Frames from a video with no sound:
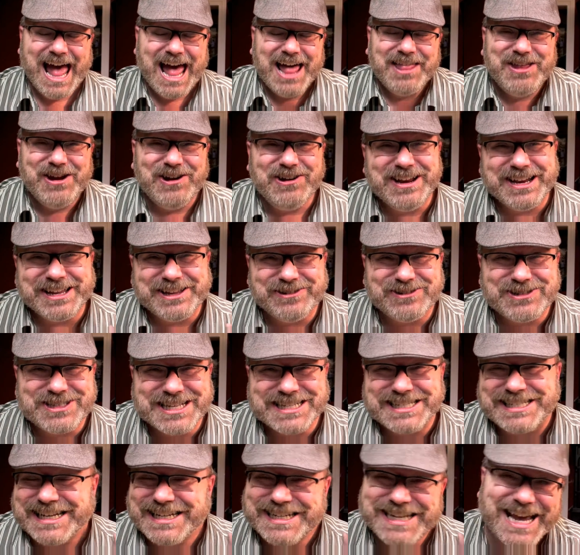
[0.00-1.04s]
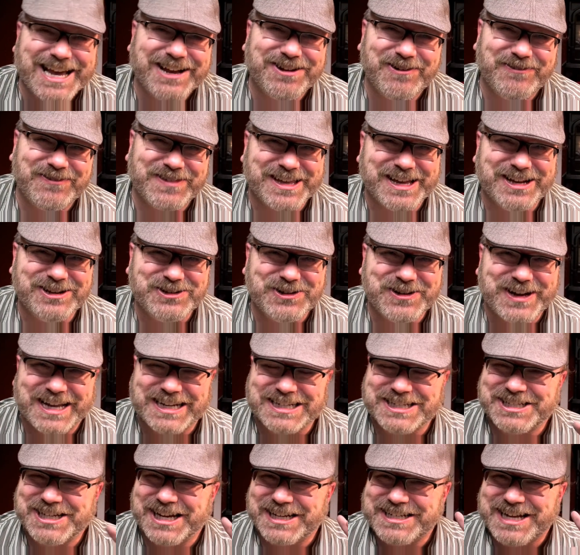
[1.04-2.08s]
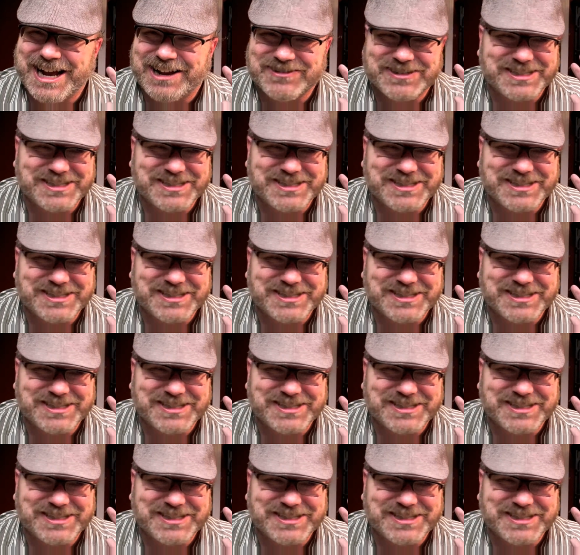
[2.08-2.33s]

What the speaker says: They're going to use this to take over the internet and shut down